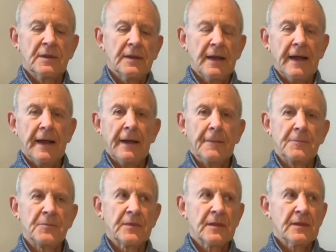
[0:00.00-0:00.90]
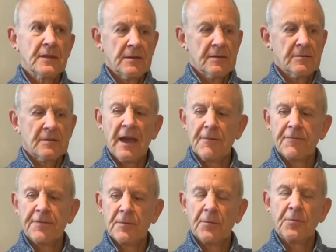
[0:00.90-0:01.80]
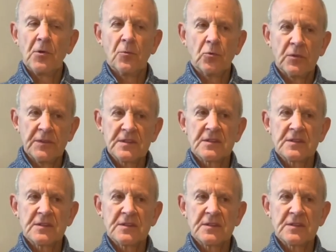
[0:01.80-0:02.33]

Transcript: come from a point, well, this